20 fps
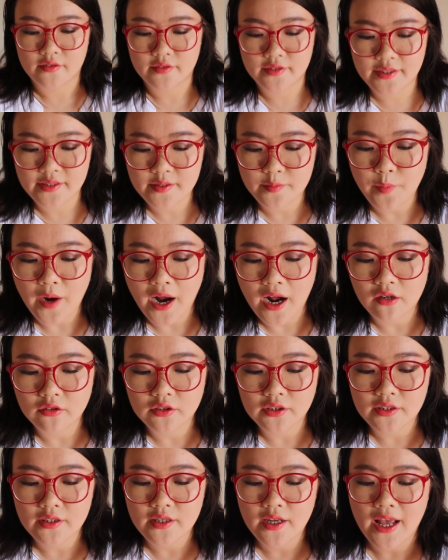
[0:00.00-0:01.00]
This
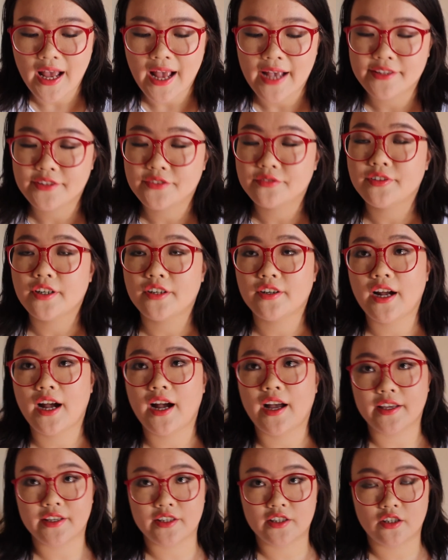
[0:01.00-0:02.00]
powder has very
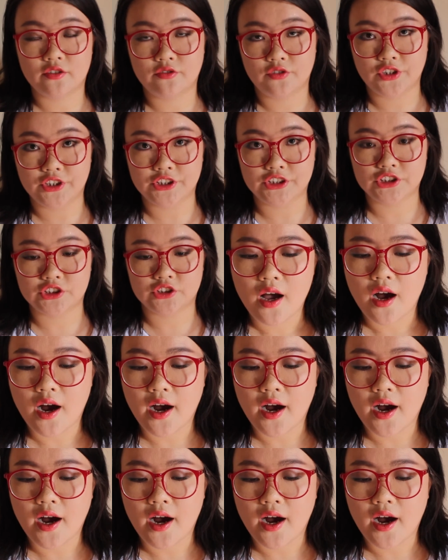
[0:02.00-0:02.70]
high coverage.